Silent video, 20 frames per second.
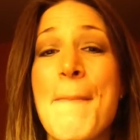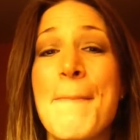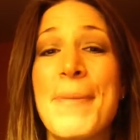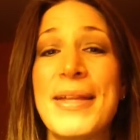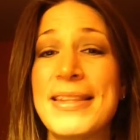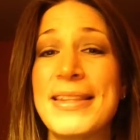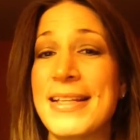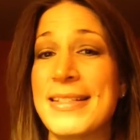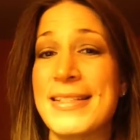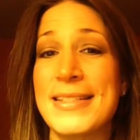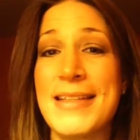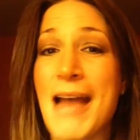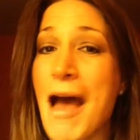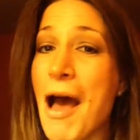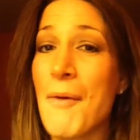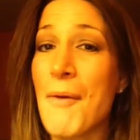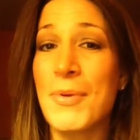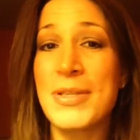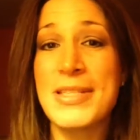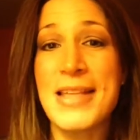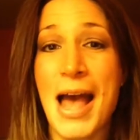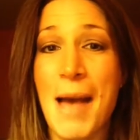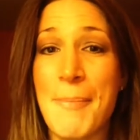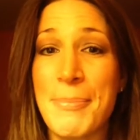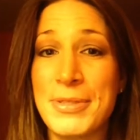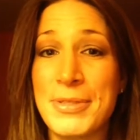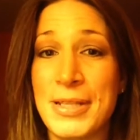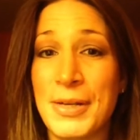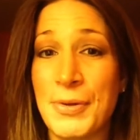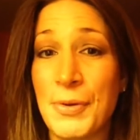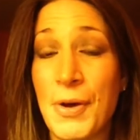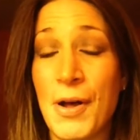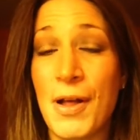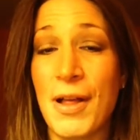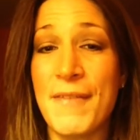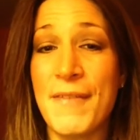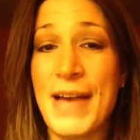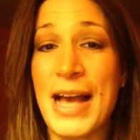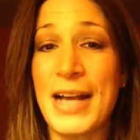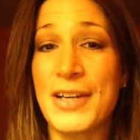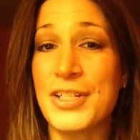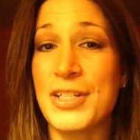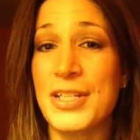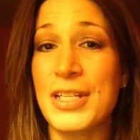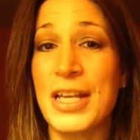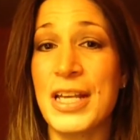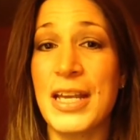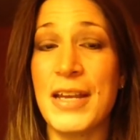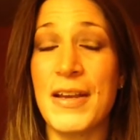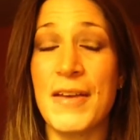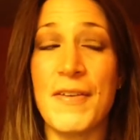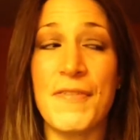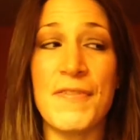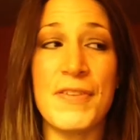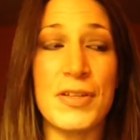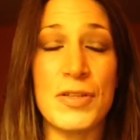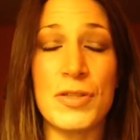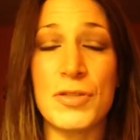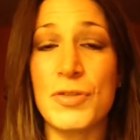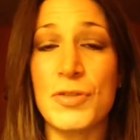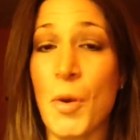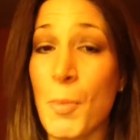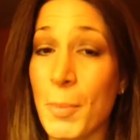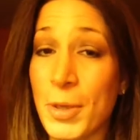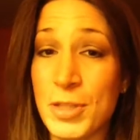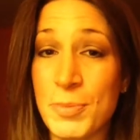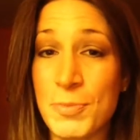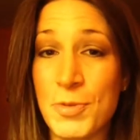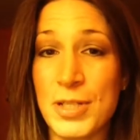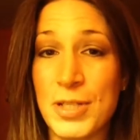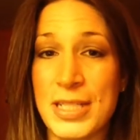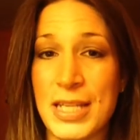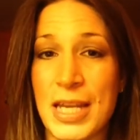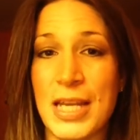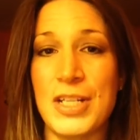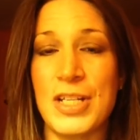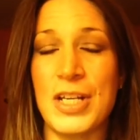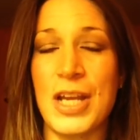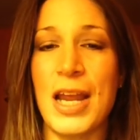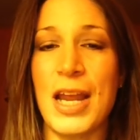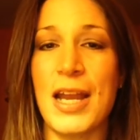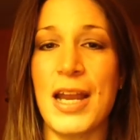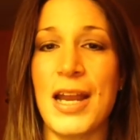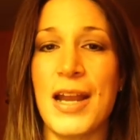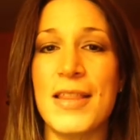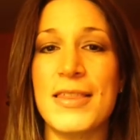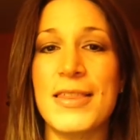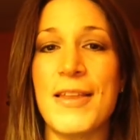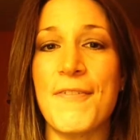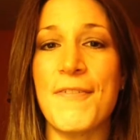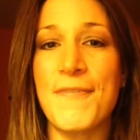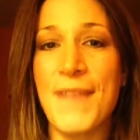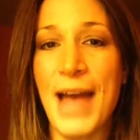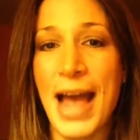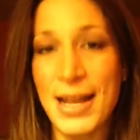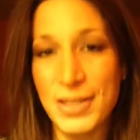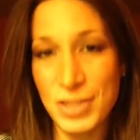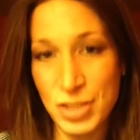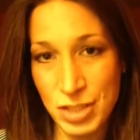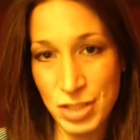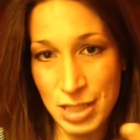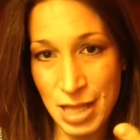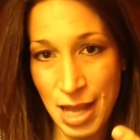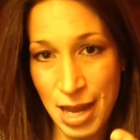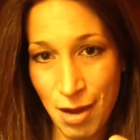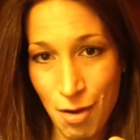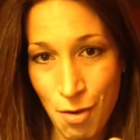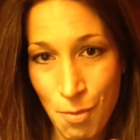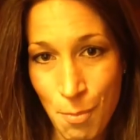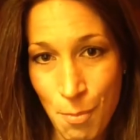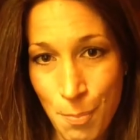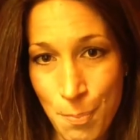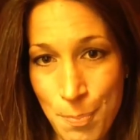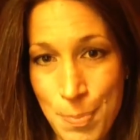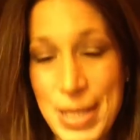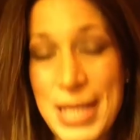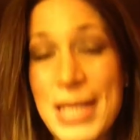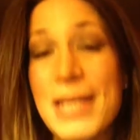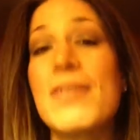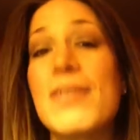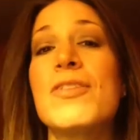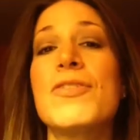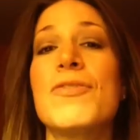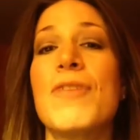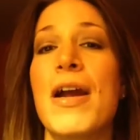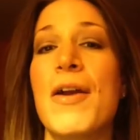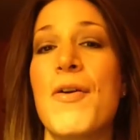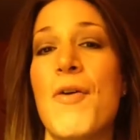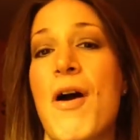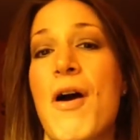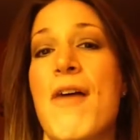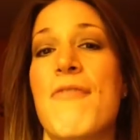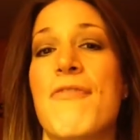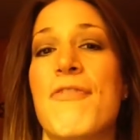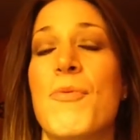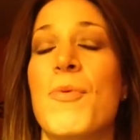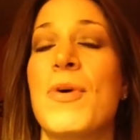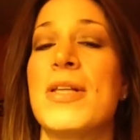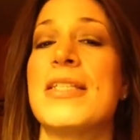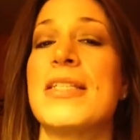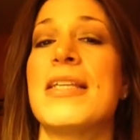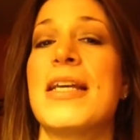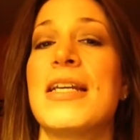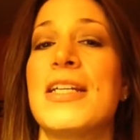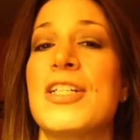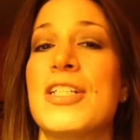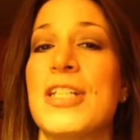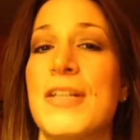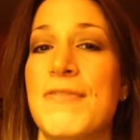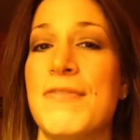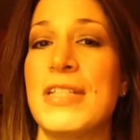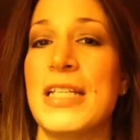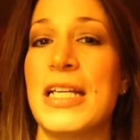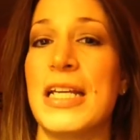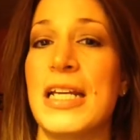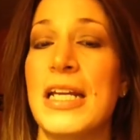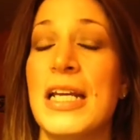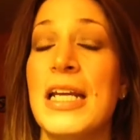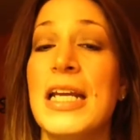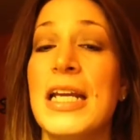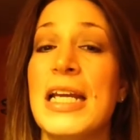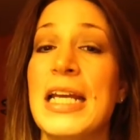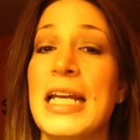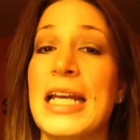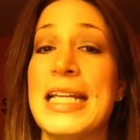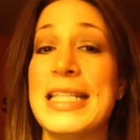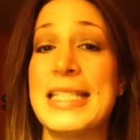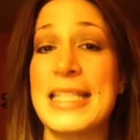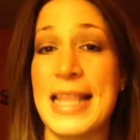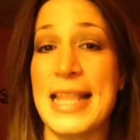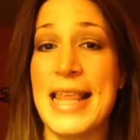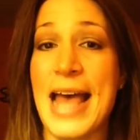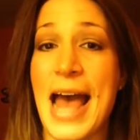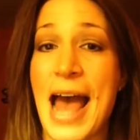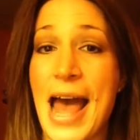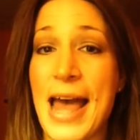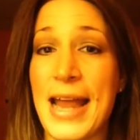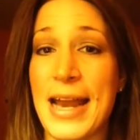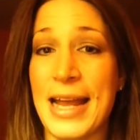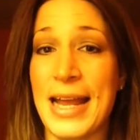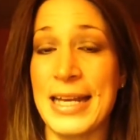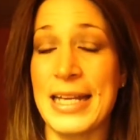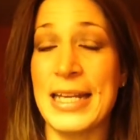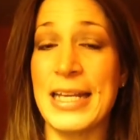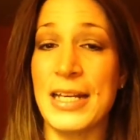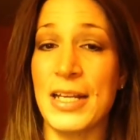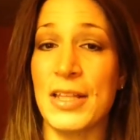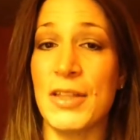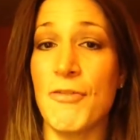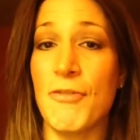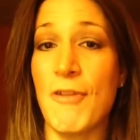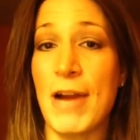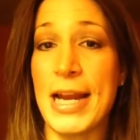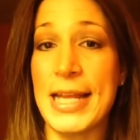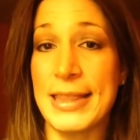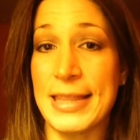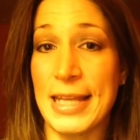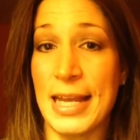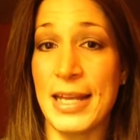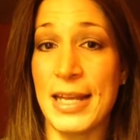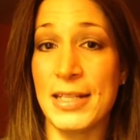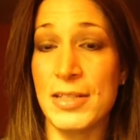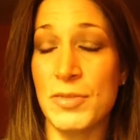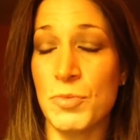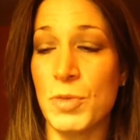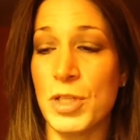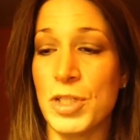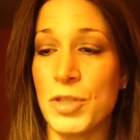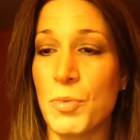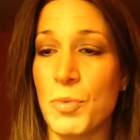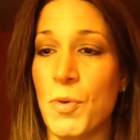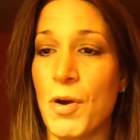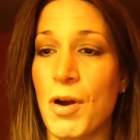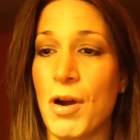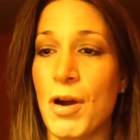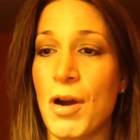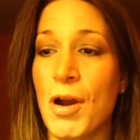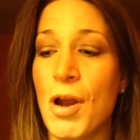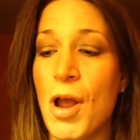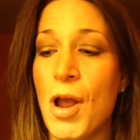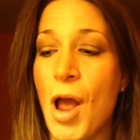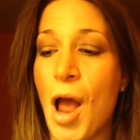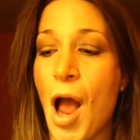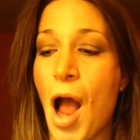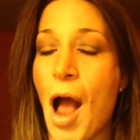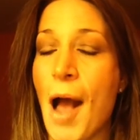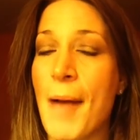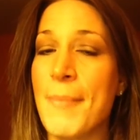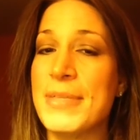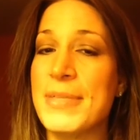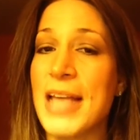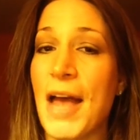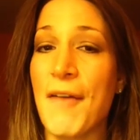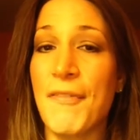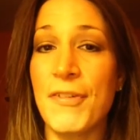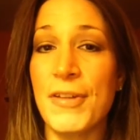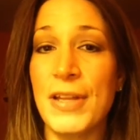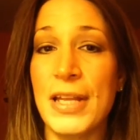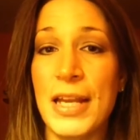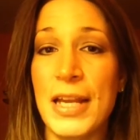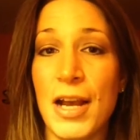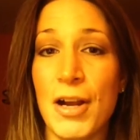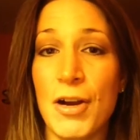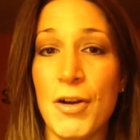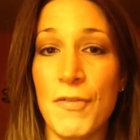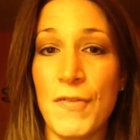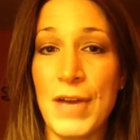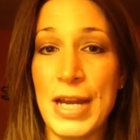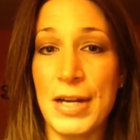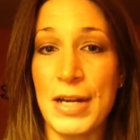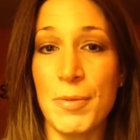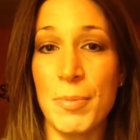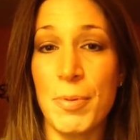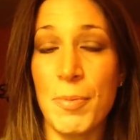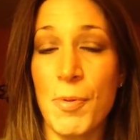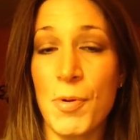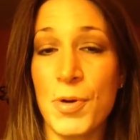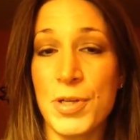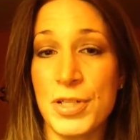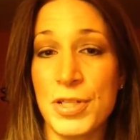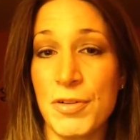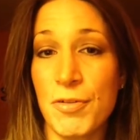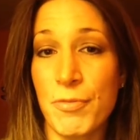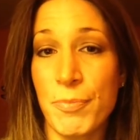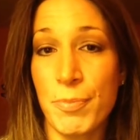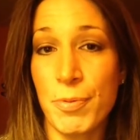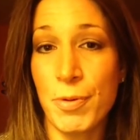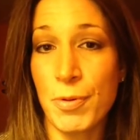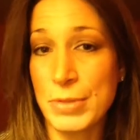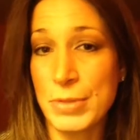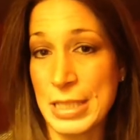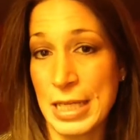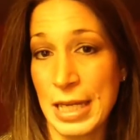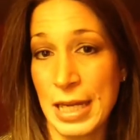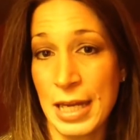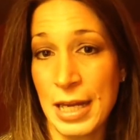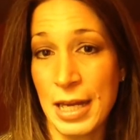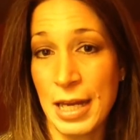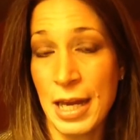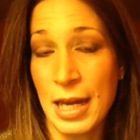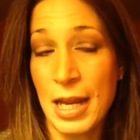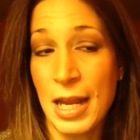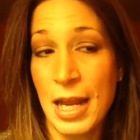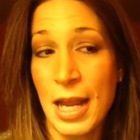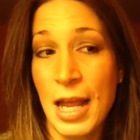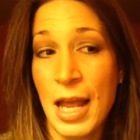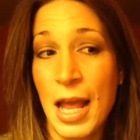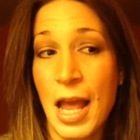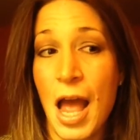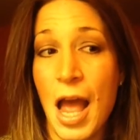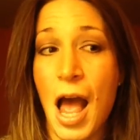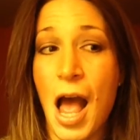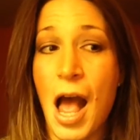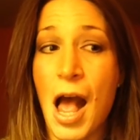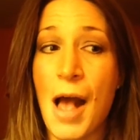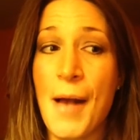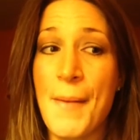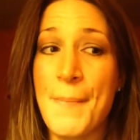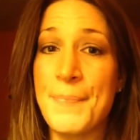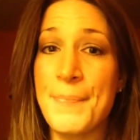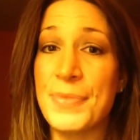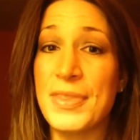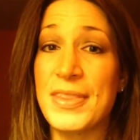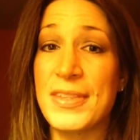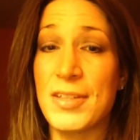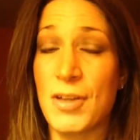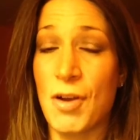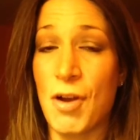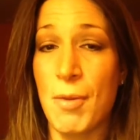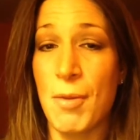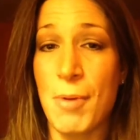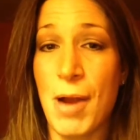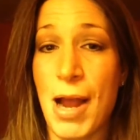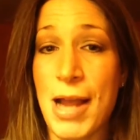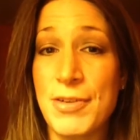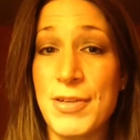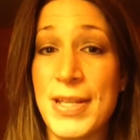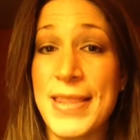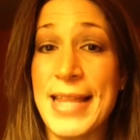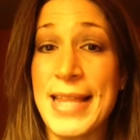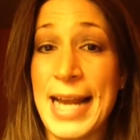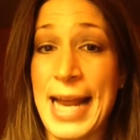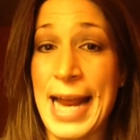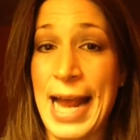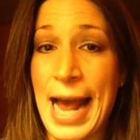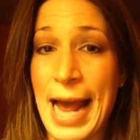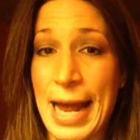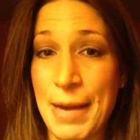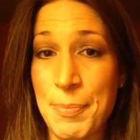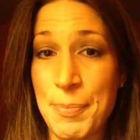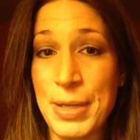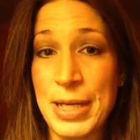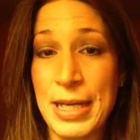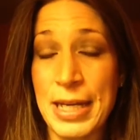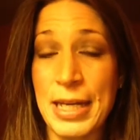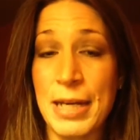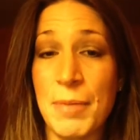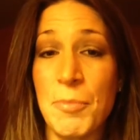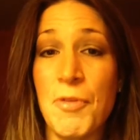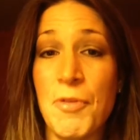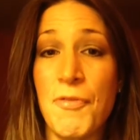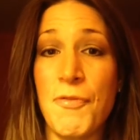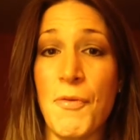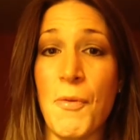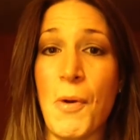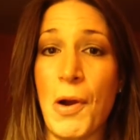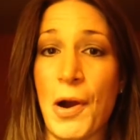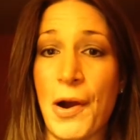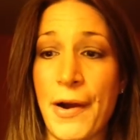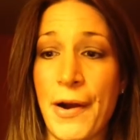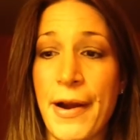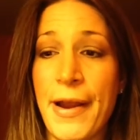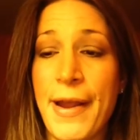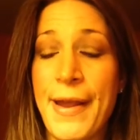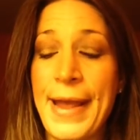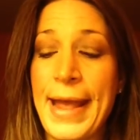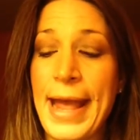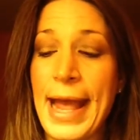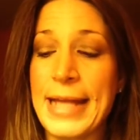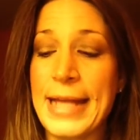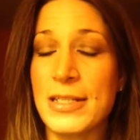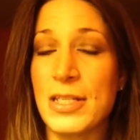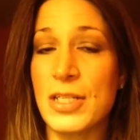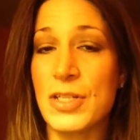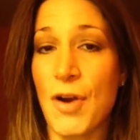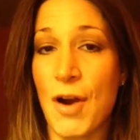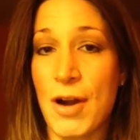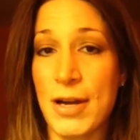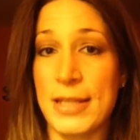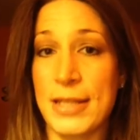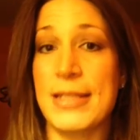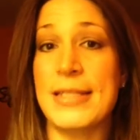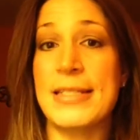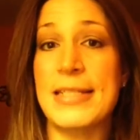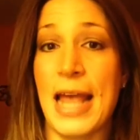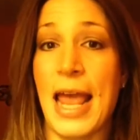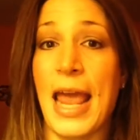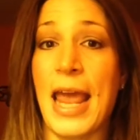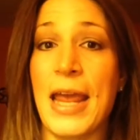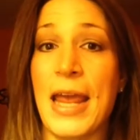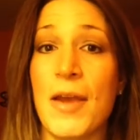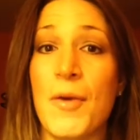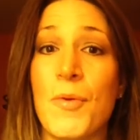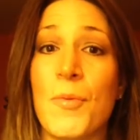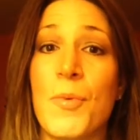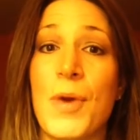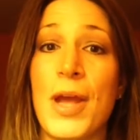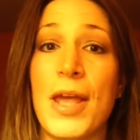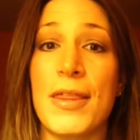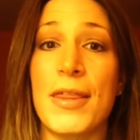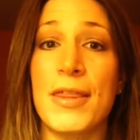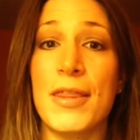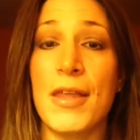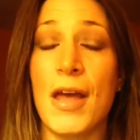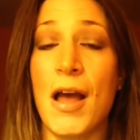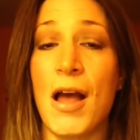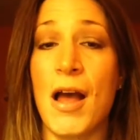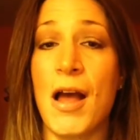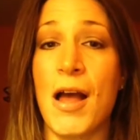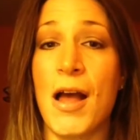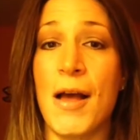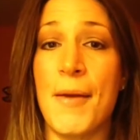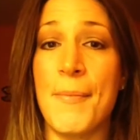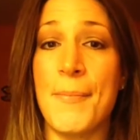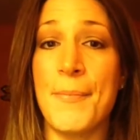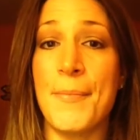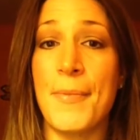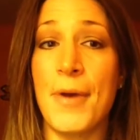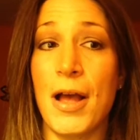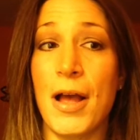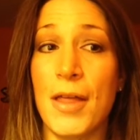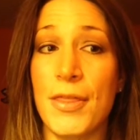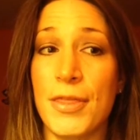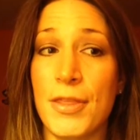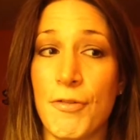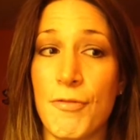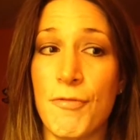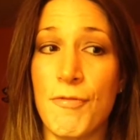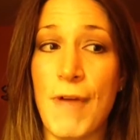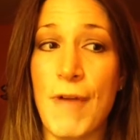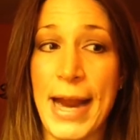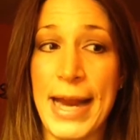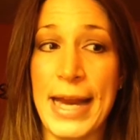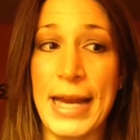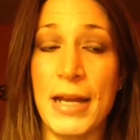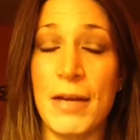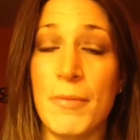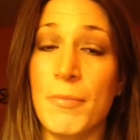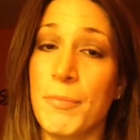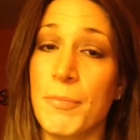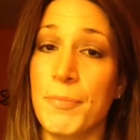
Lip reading: But that's not what's happened at all. I feel so much more satiated. The fat just like peeled right off once I shifted into that and eating the right things, which were definitely a greater proportion of protein to carbohydrate than I had been eating before, and starting the day with the right